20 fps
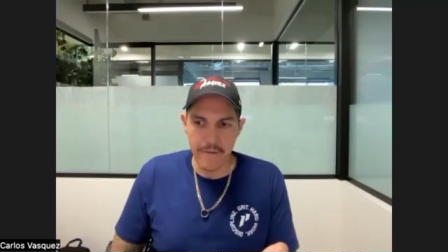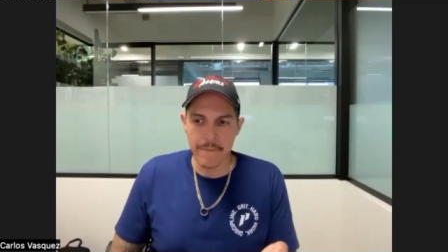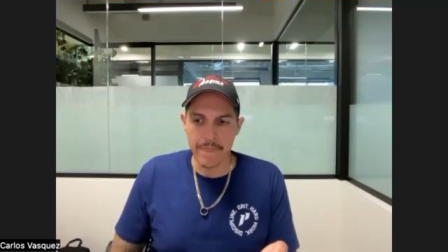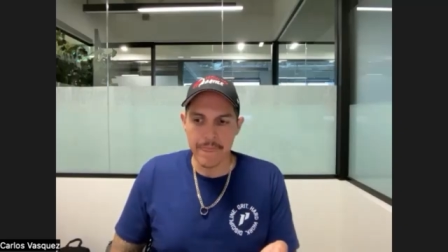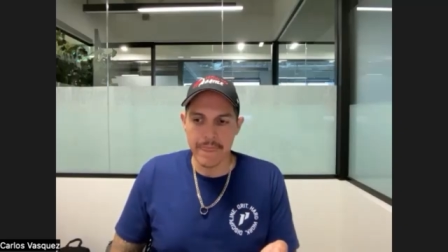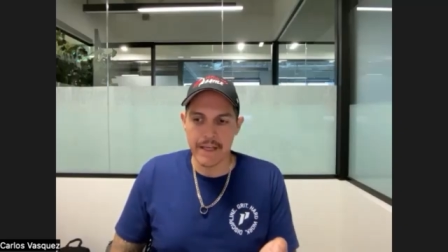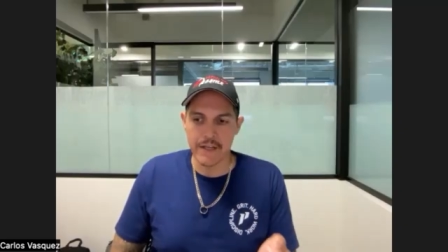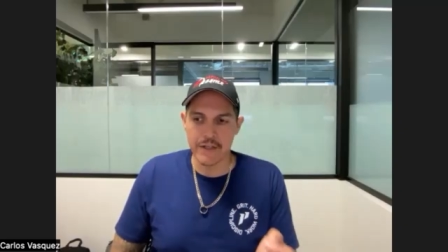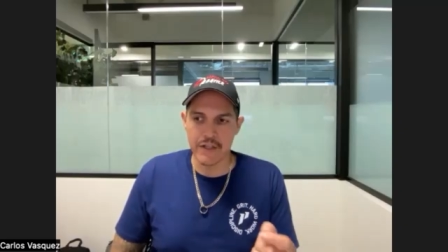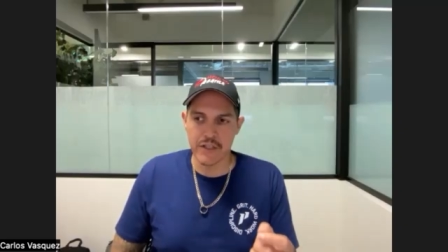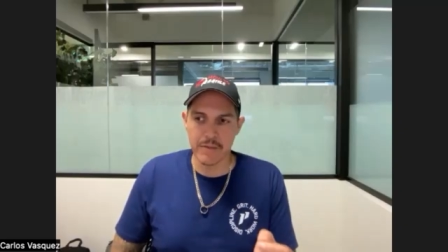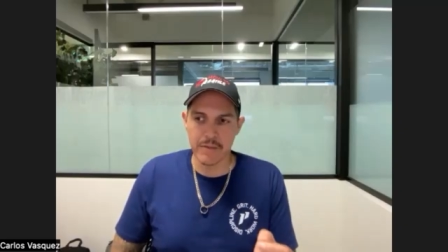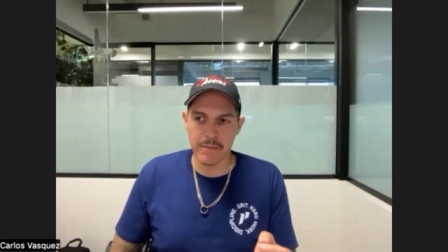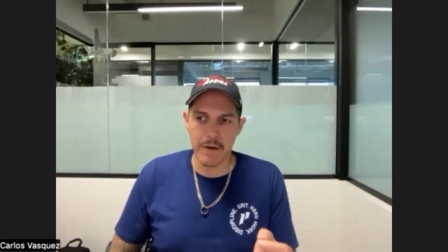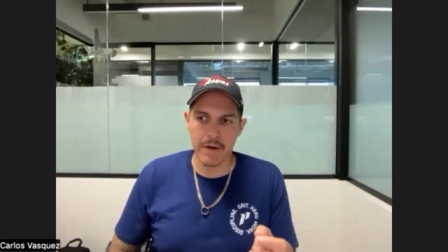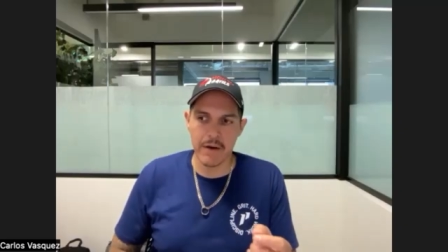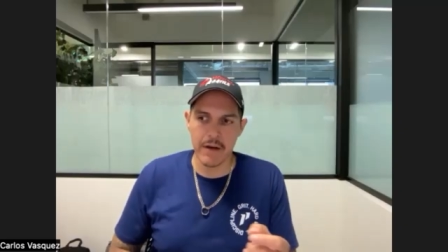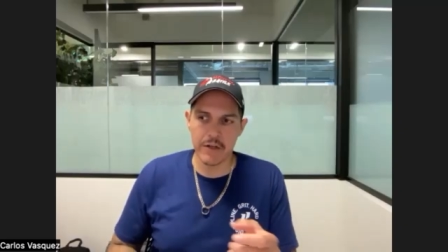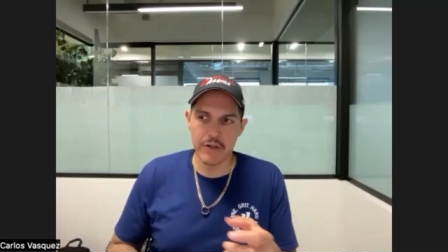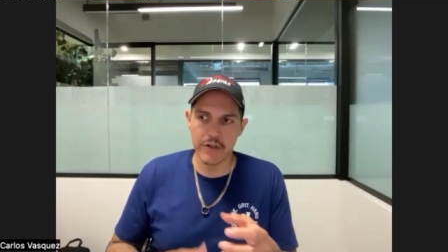It's just
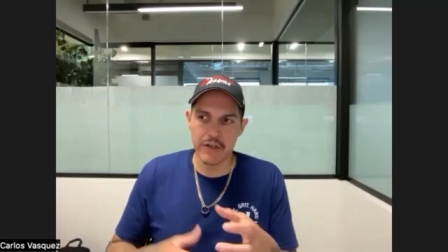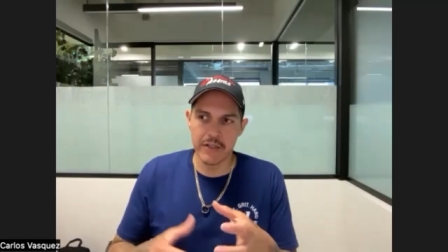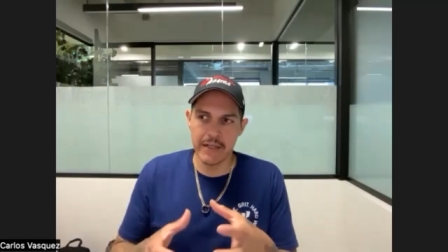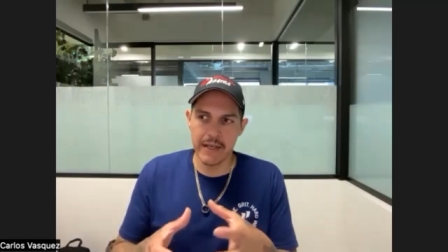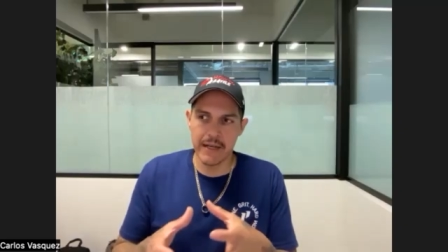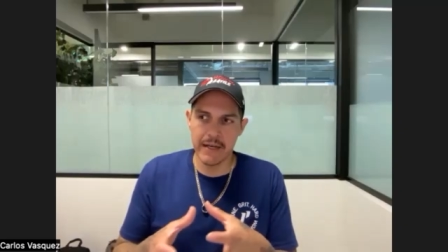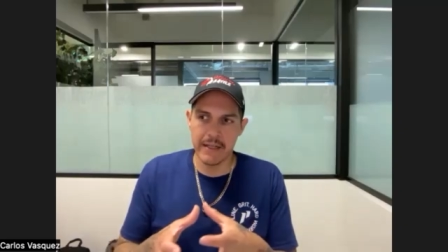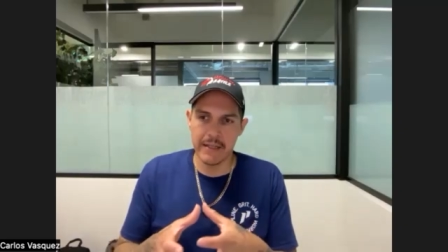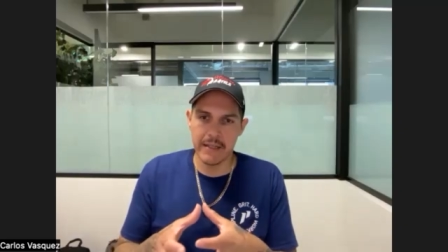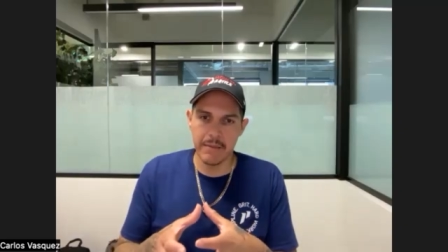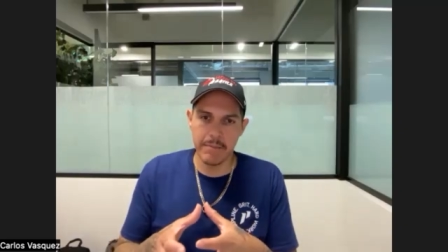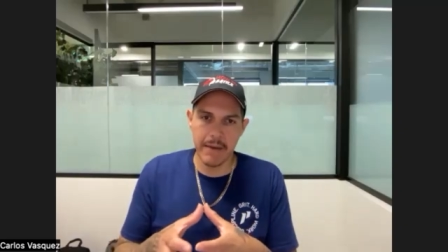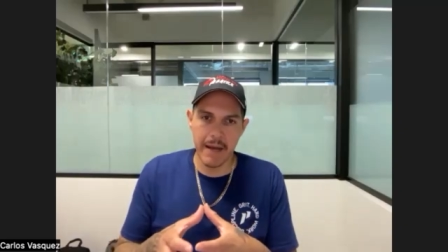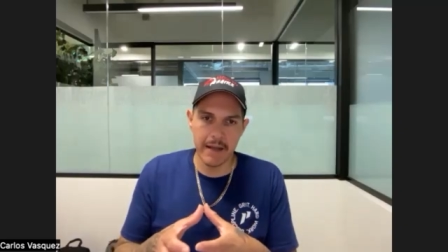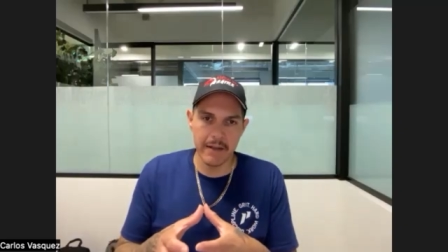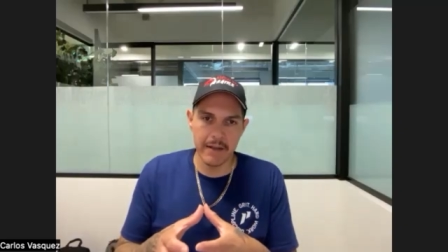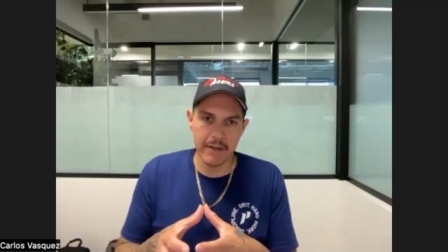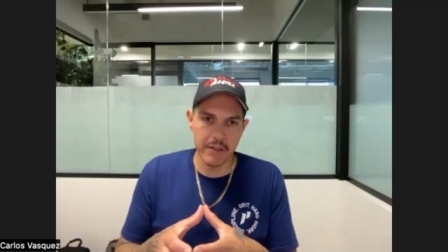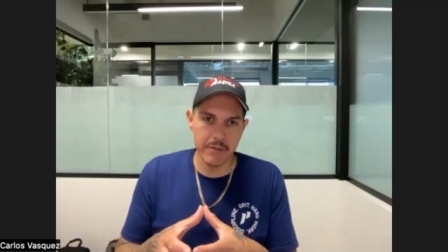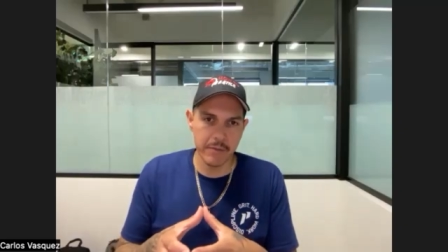about understanding the
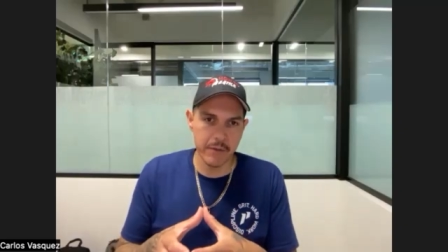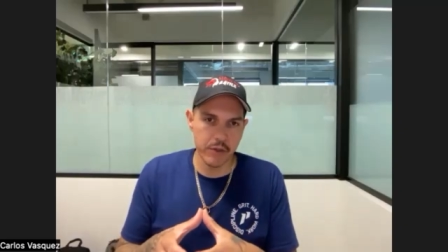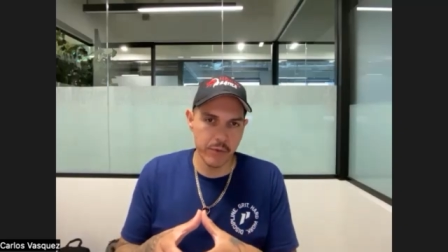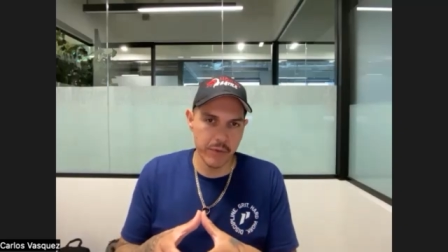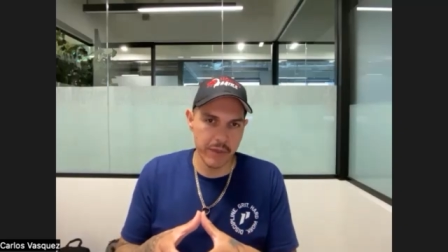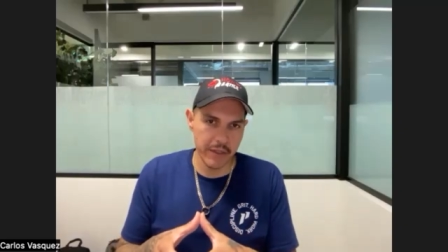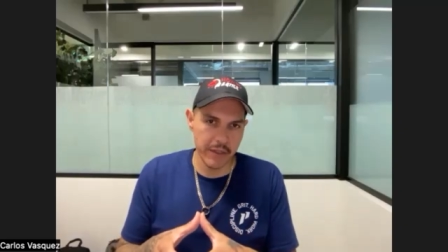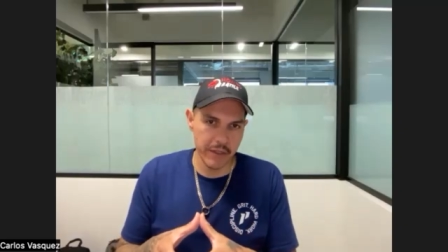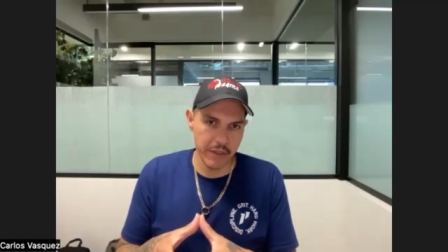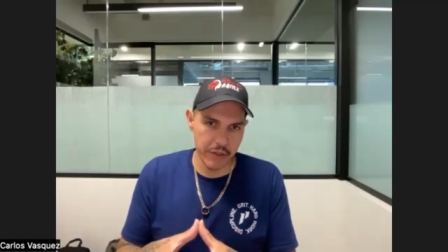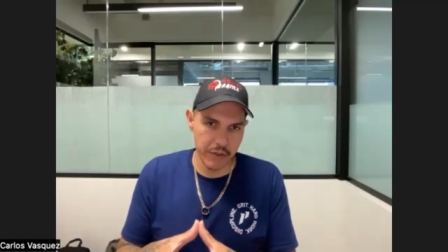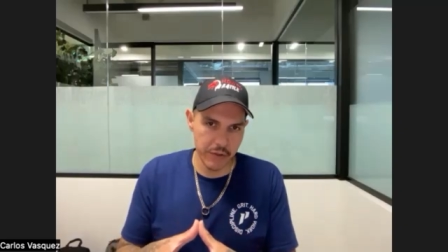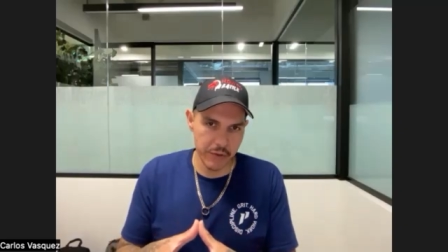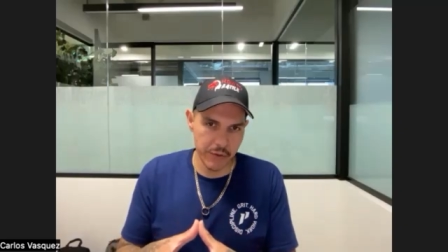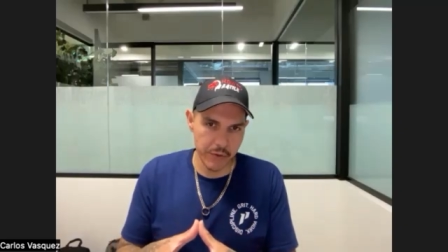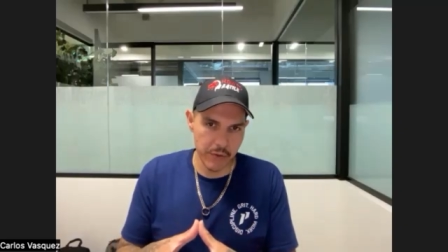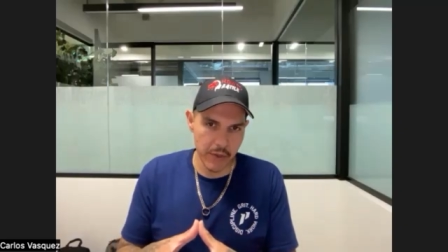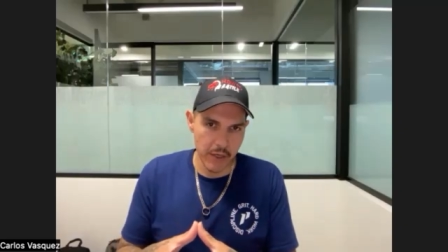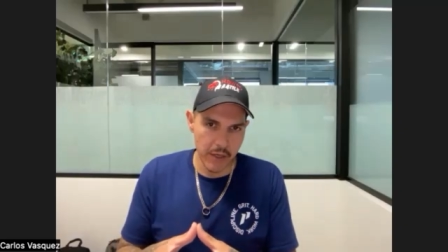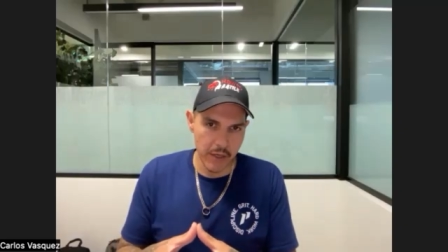balance between the two.